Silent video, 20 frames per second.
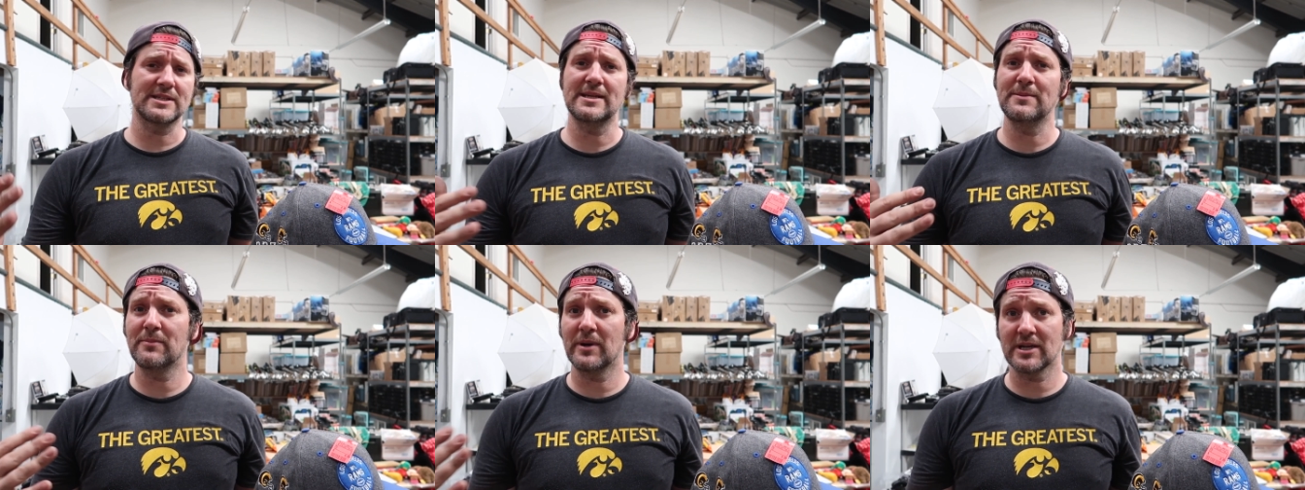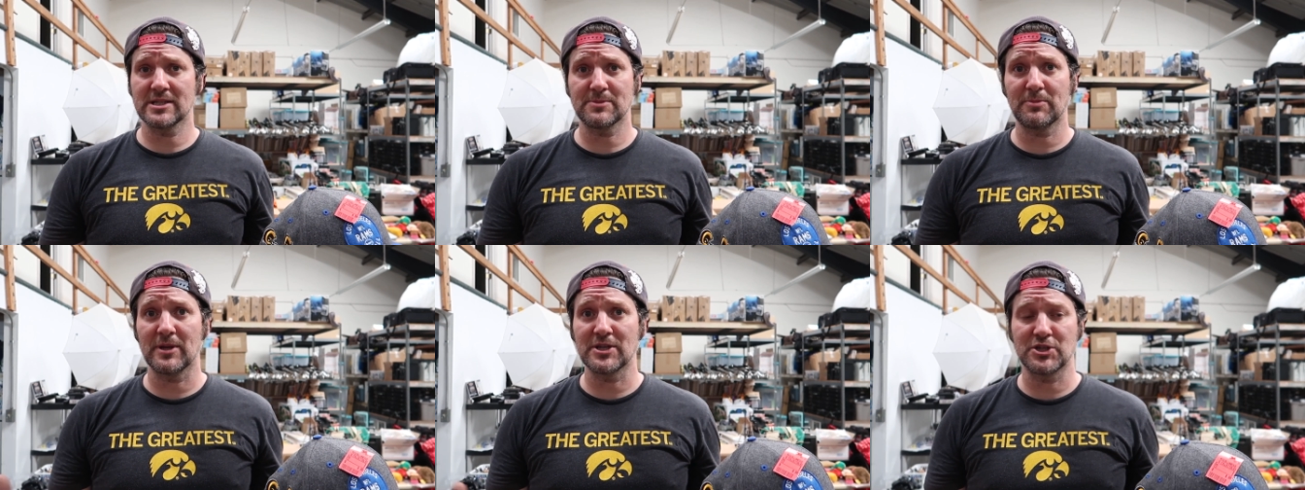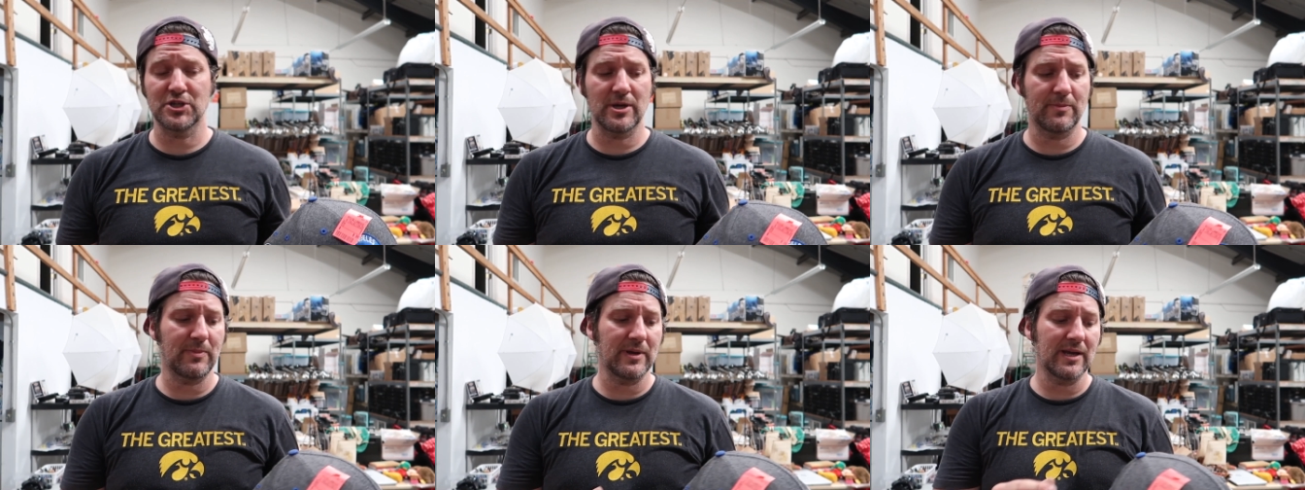bucks plus
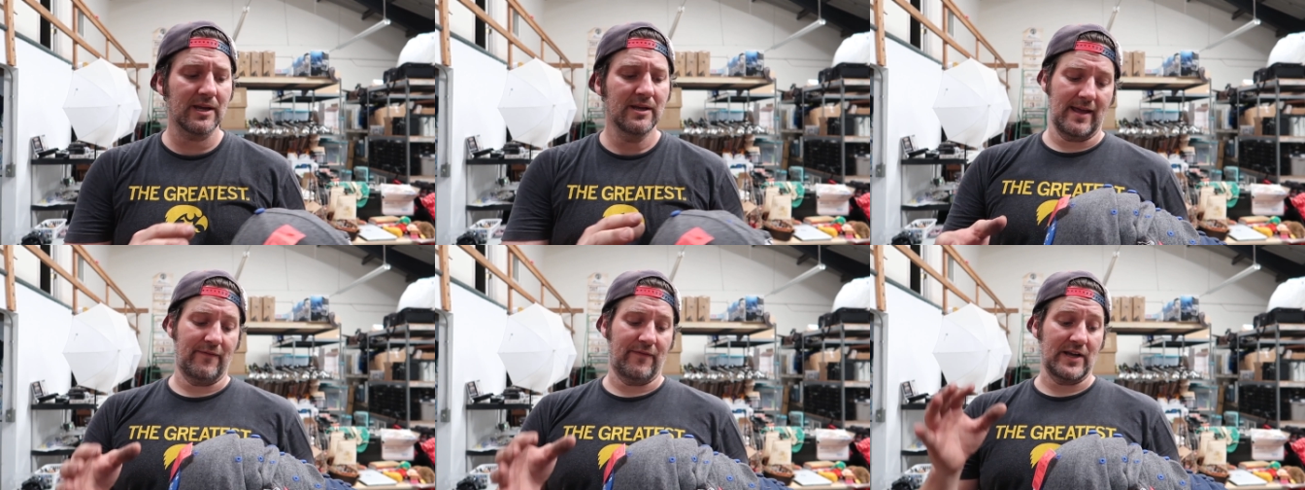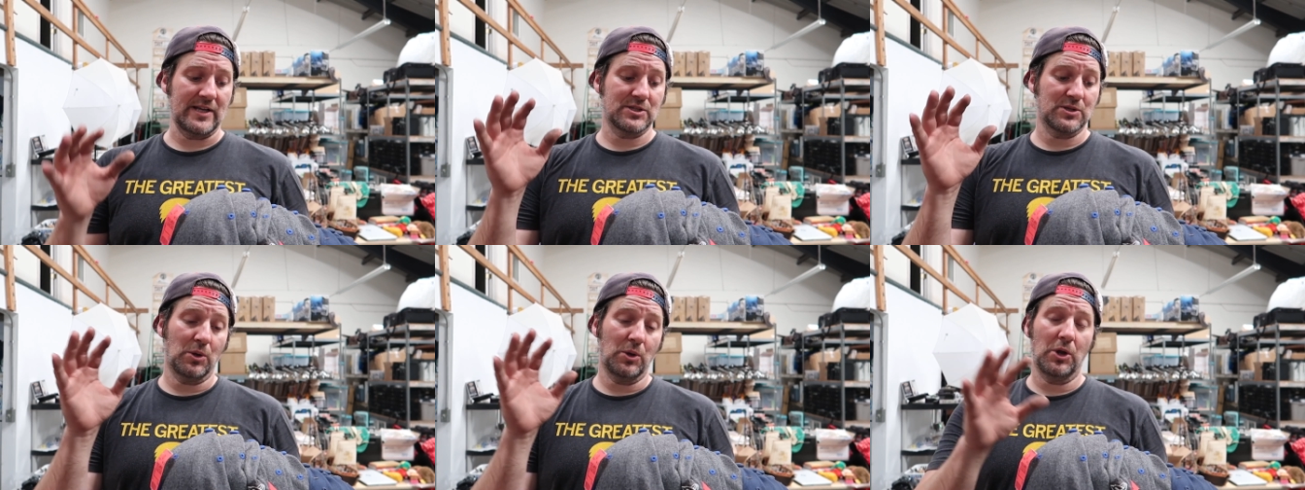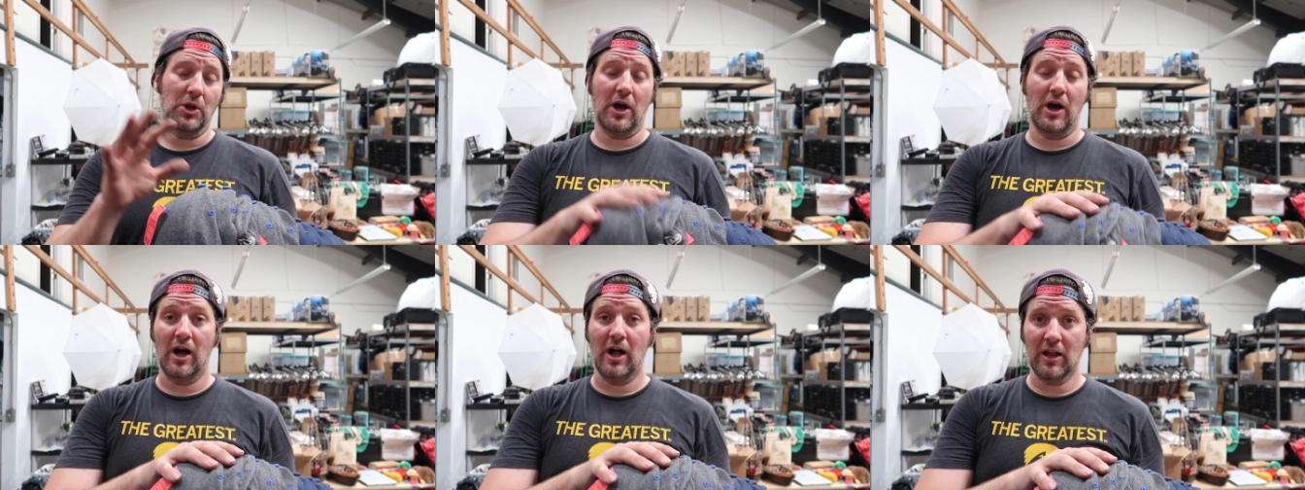shipping. If I
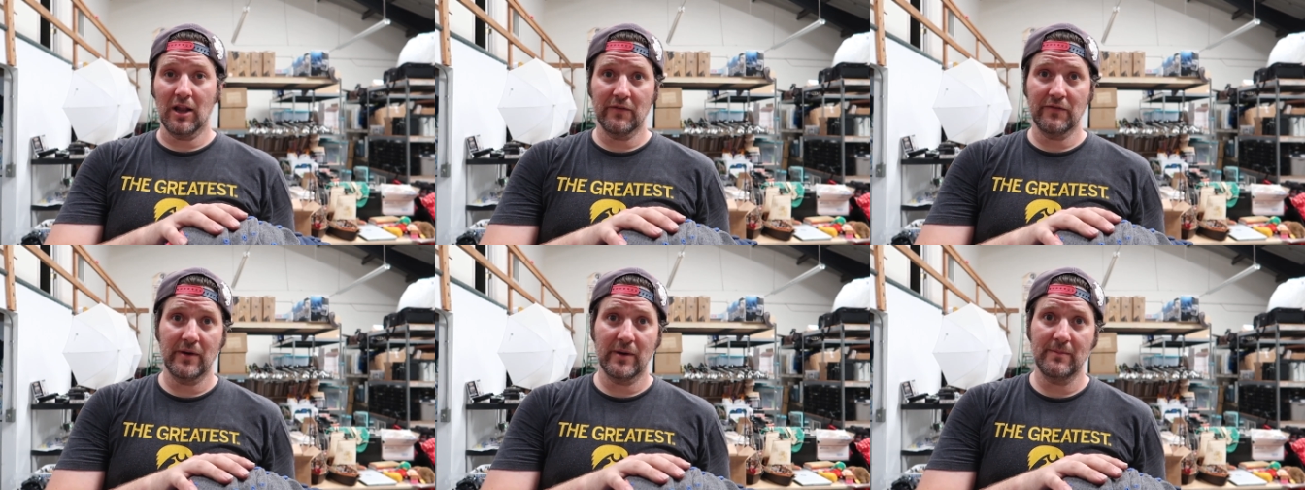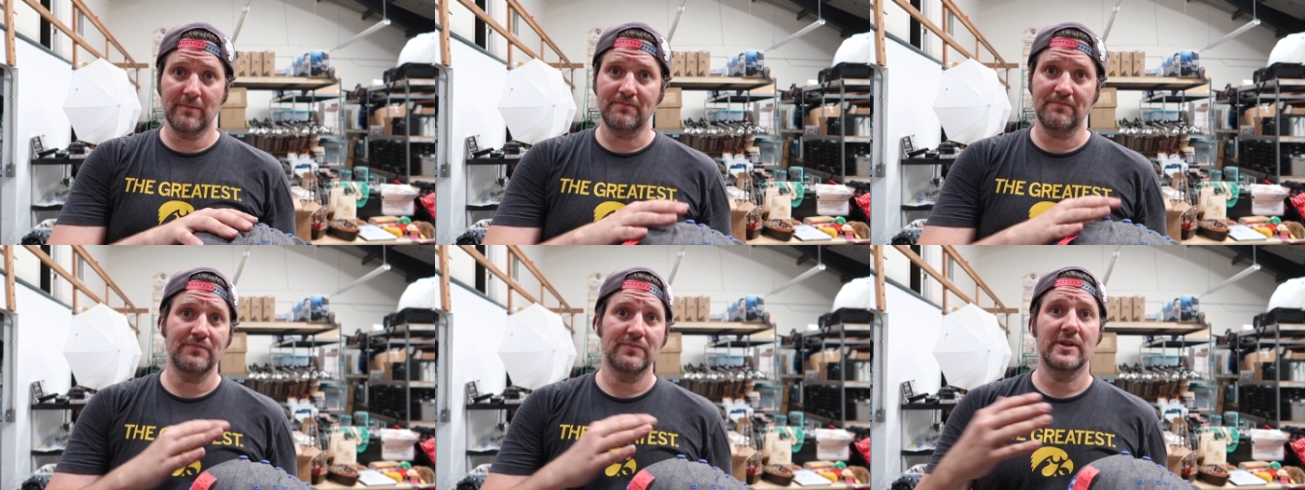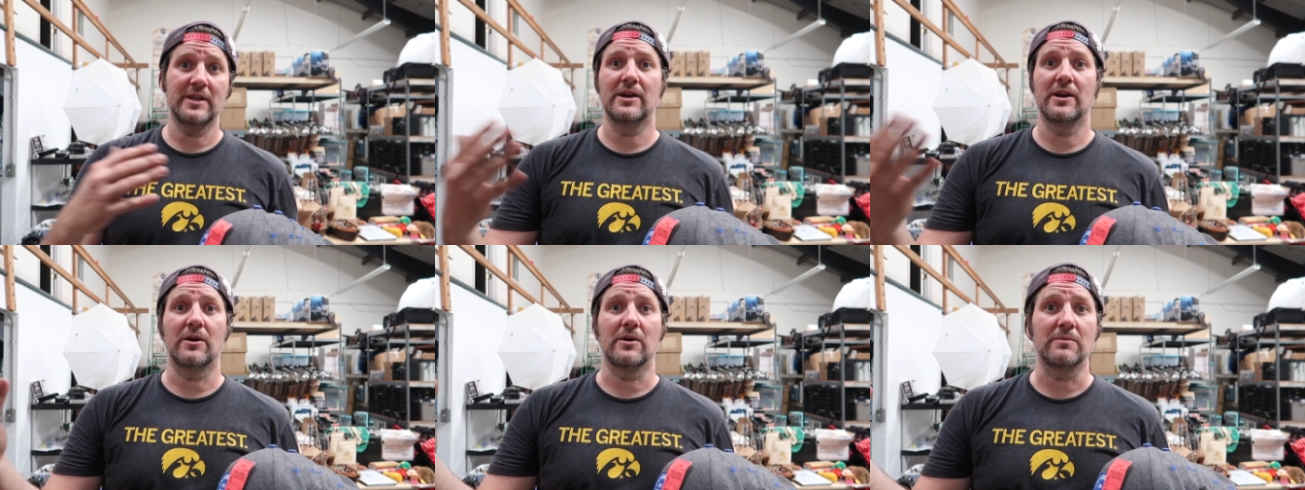sold all of them,
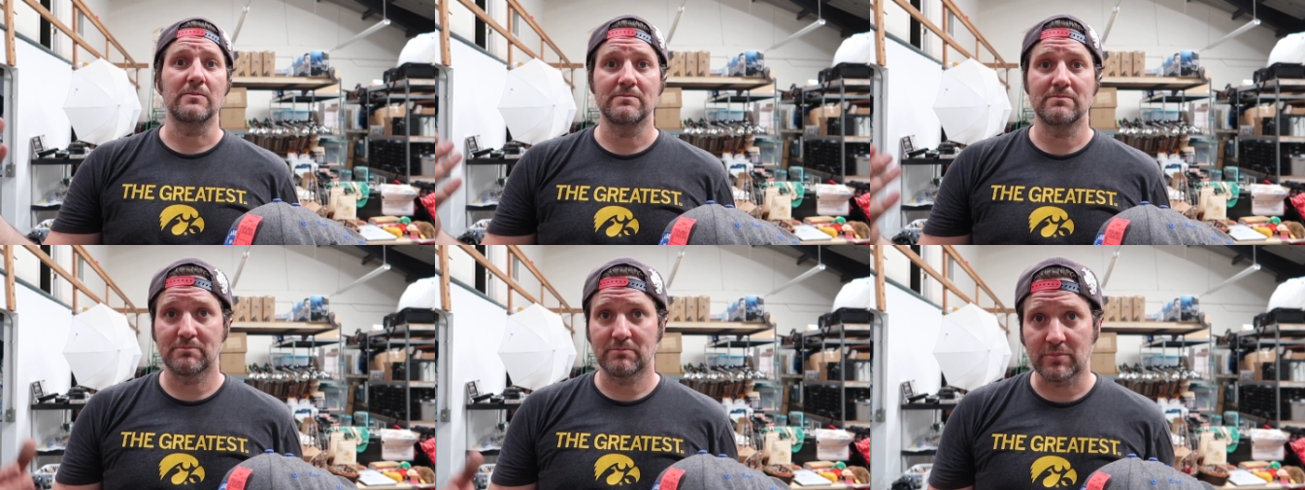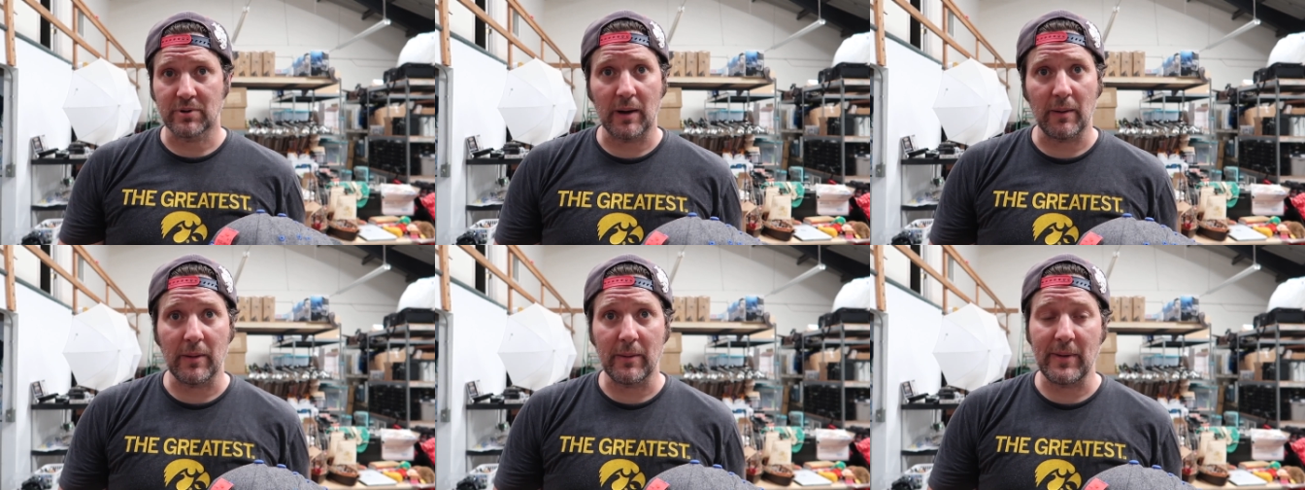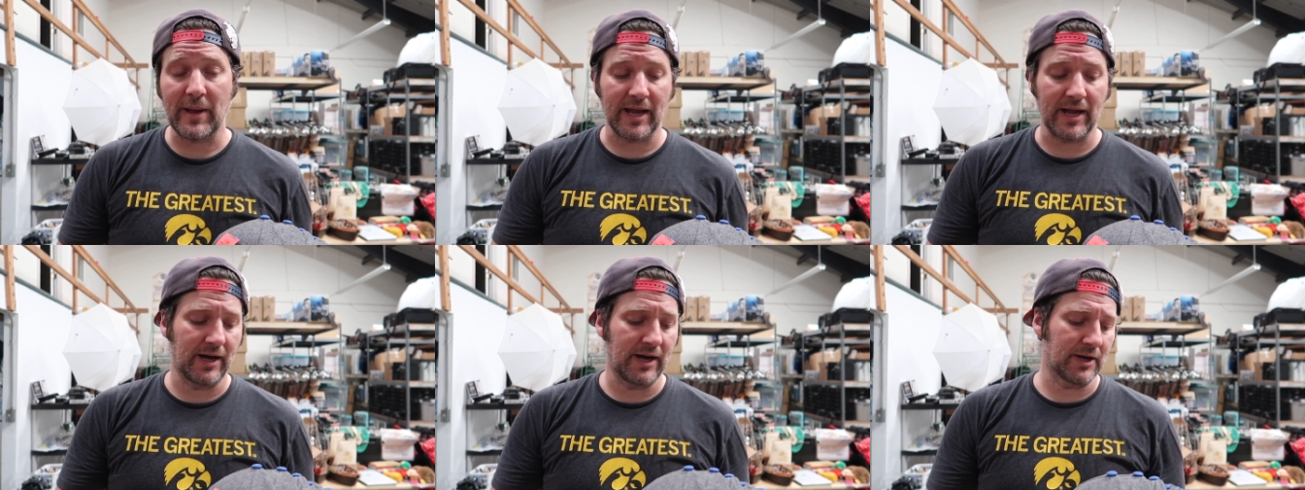you know, probably
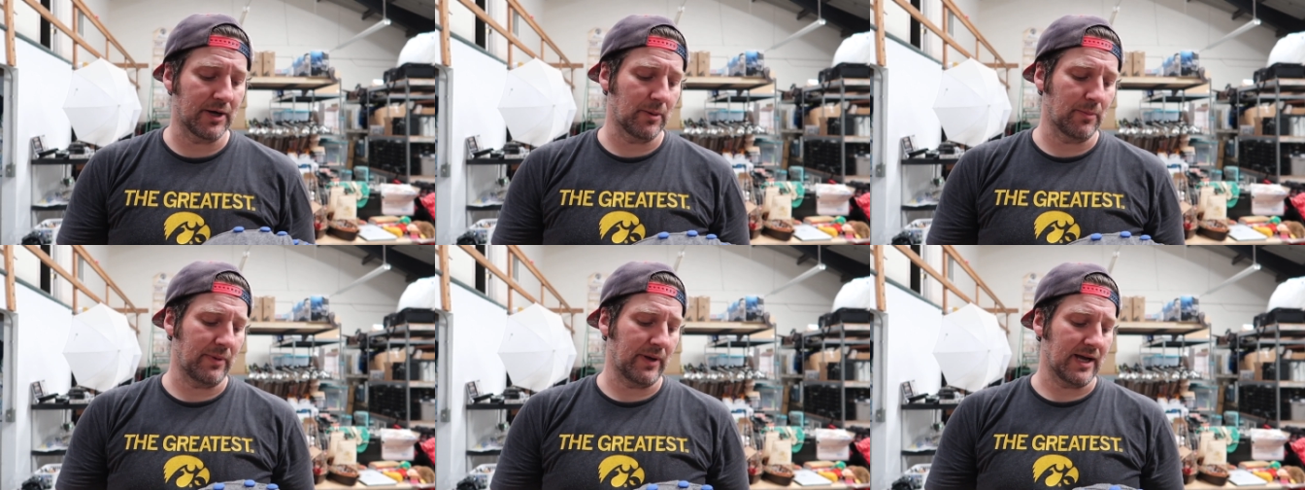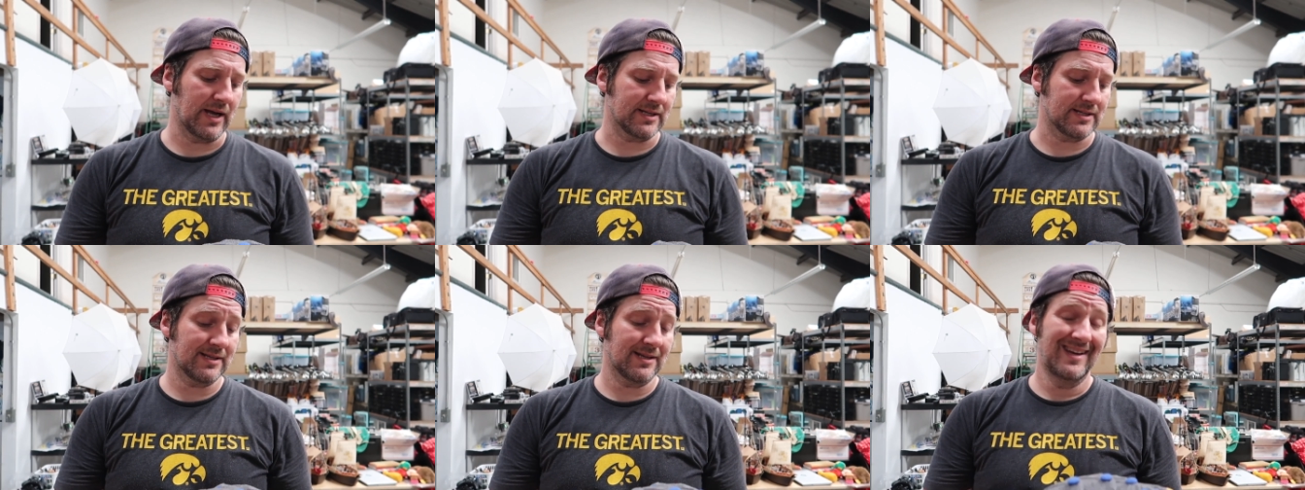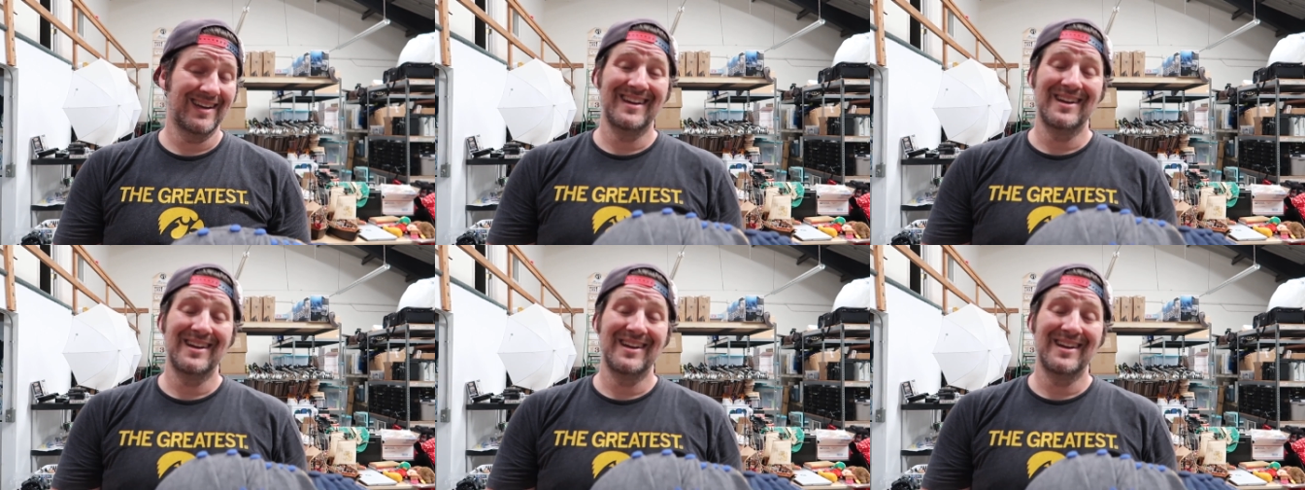make 100 bucks.